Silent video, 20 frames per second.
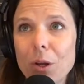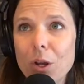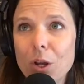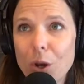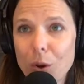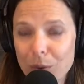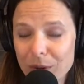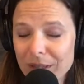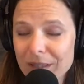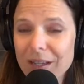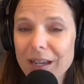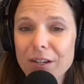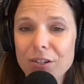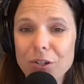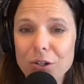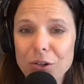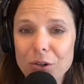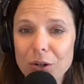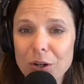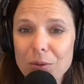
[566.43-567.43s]
go inside
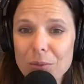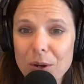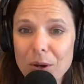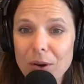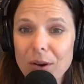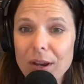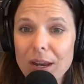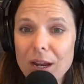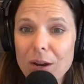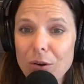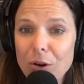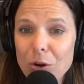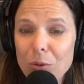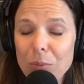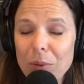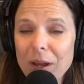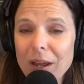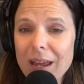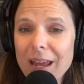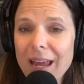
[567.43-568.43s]
your community
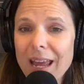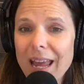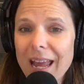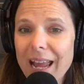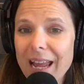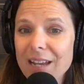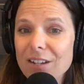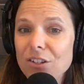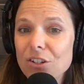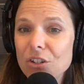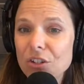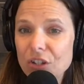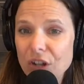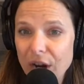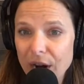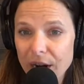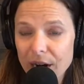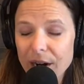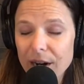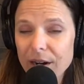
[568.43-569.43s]
group and
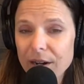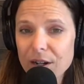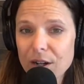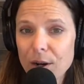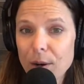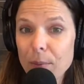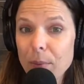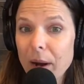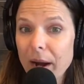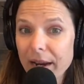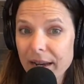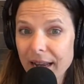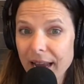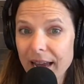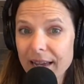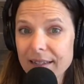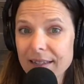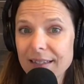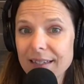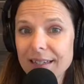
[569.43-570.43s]
share your
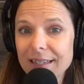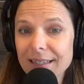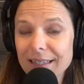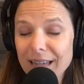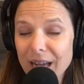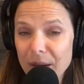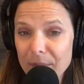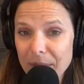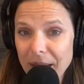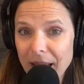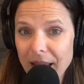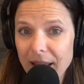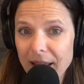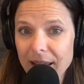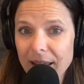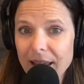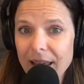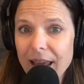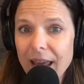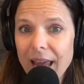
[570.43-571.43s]
podcast is coming,
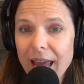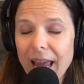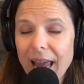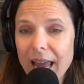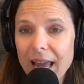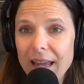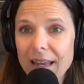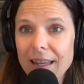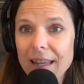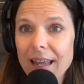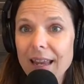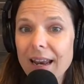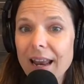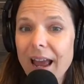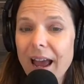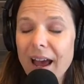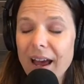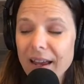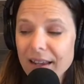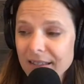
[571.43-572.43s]
and then
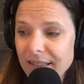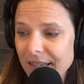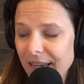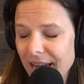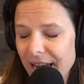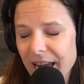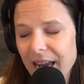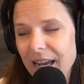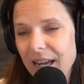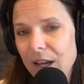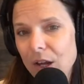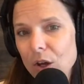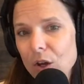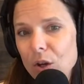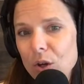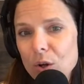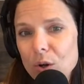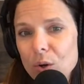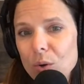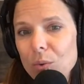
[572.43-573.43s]
asking
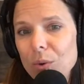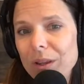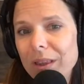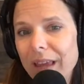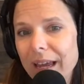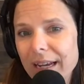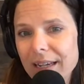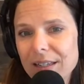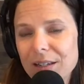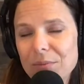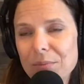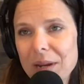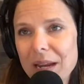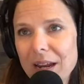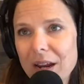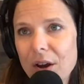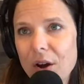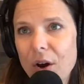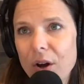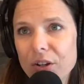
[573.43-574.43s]
who would like to
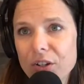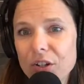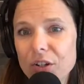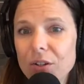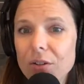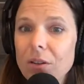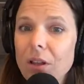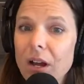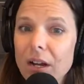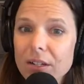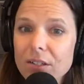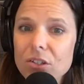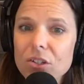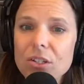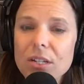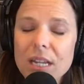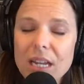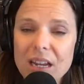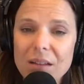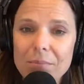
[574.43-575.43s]
be on your
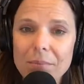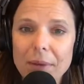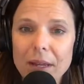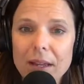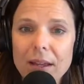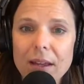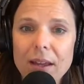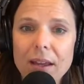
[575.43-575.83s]
launch team.